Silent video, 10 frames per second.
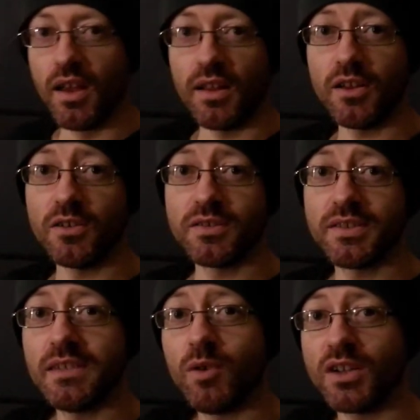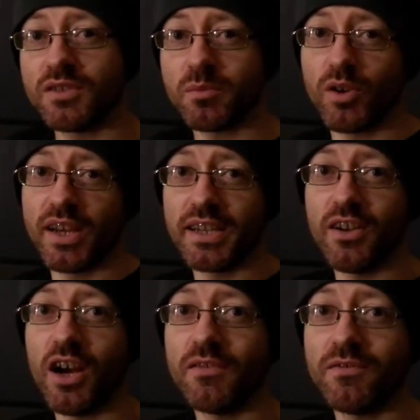Hello, Steve White,
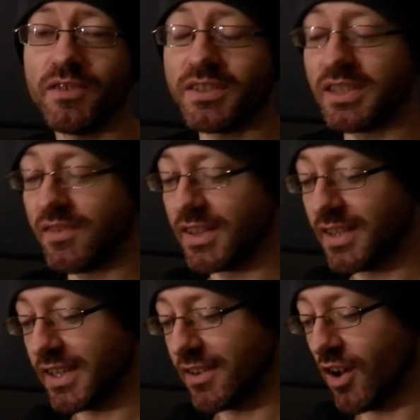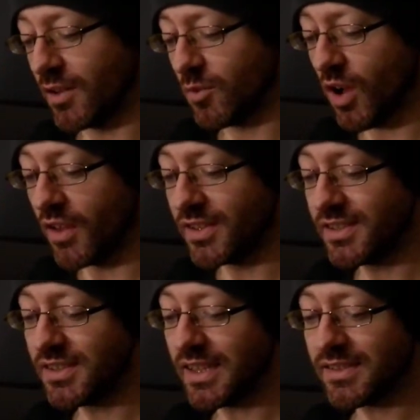Trekboi89 for Steve Arts 89 Well, this
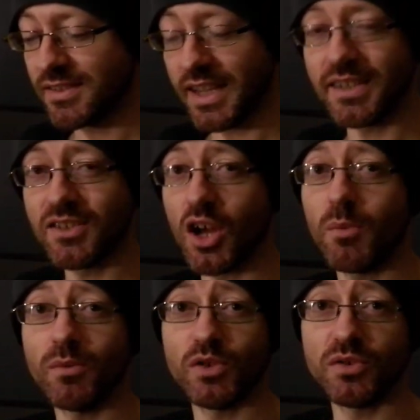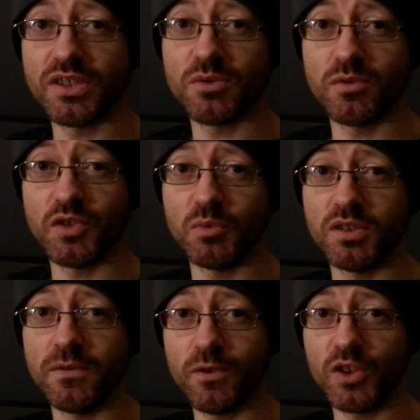is the second time I'm doing this review, but
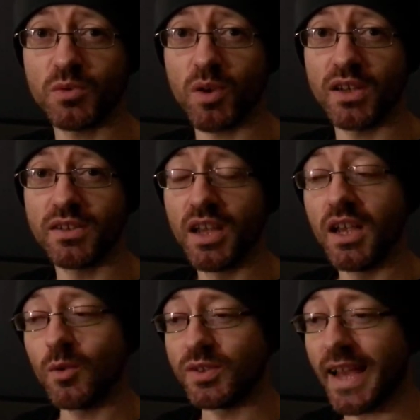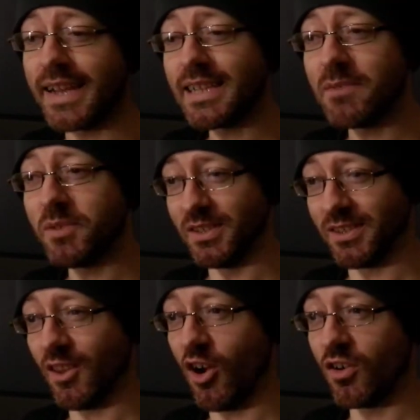the first one was 18
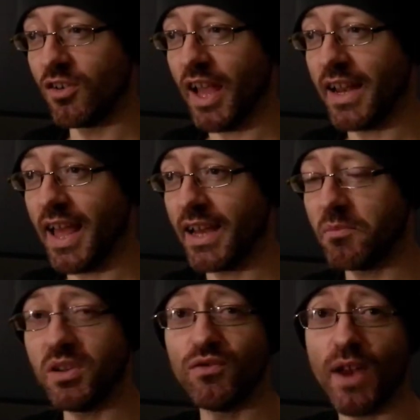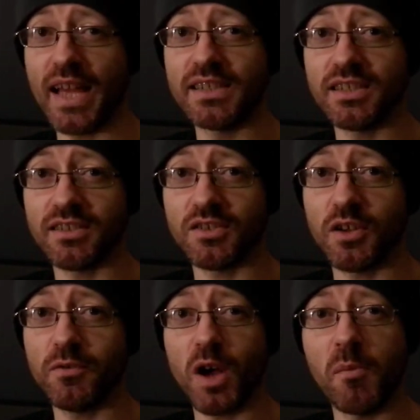minutes long and had a bit of ranting, so I
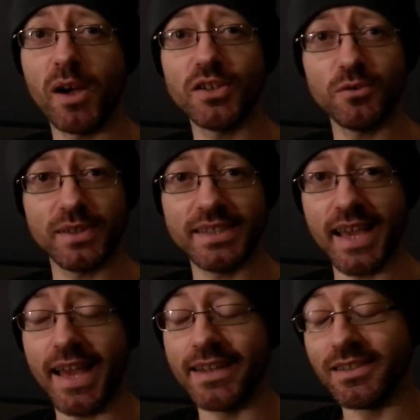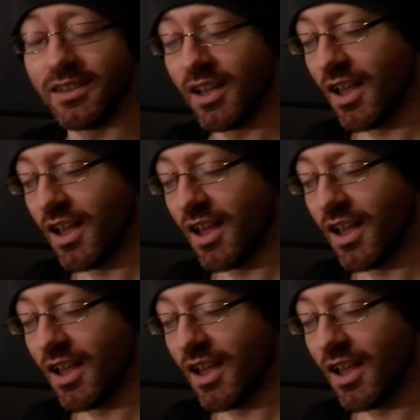thought I might do it again.